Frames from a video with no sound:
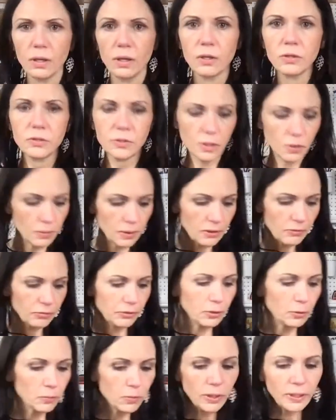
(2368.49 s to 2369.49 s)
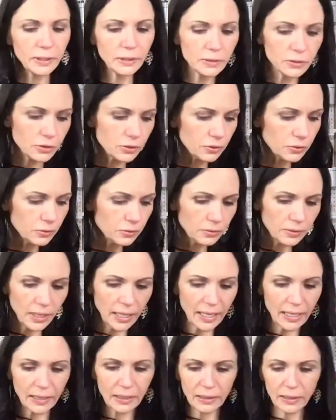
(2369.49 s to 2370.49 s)
So if you wanted to,
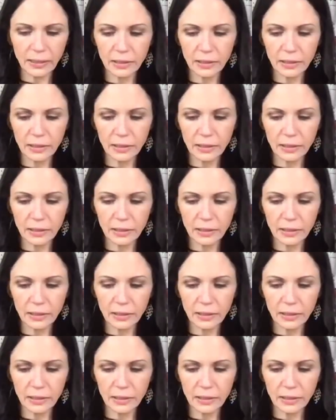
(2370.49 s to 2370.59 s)
like,